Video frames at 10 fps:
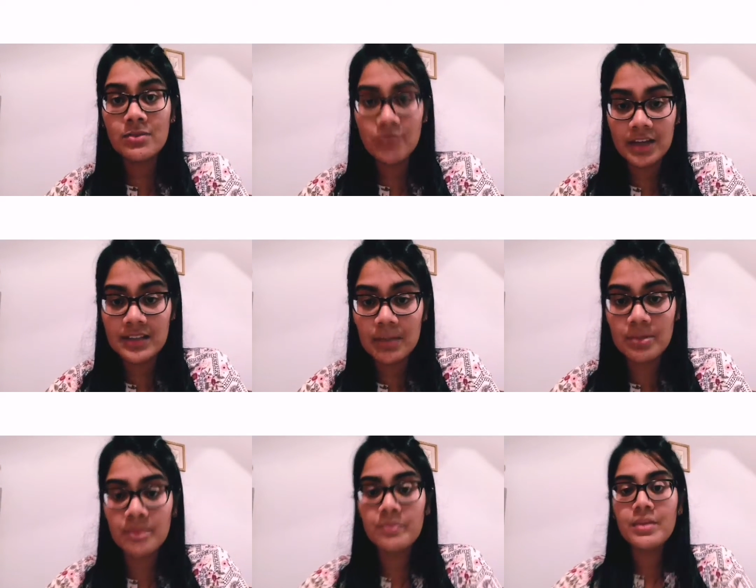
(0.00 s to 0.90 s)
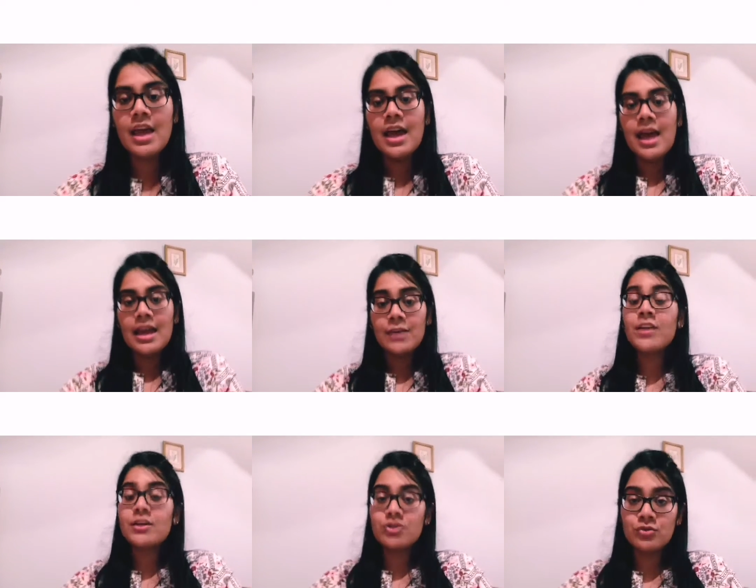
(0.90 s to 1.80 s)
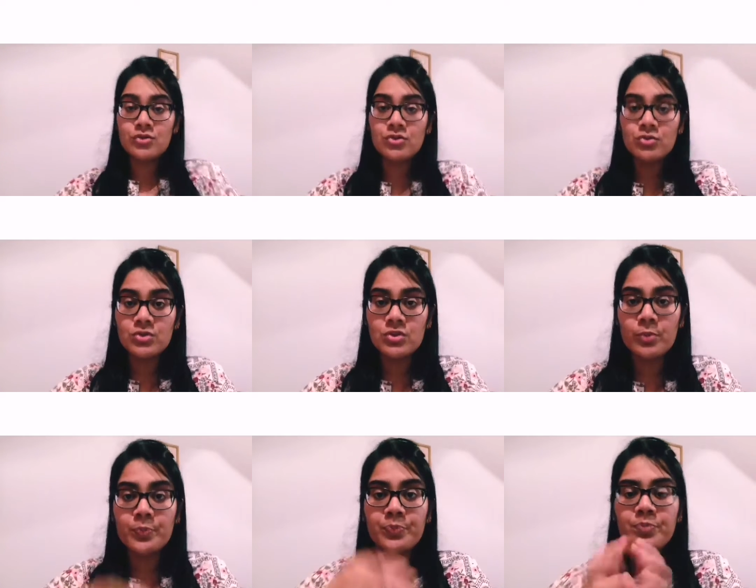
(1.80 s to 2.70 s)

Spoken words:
for example, if they choose to do so.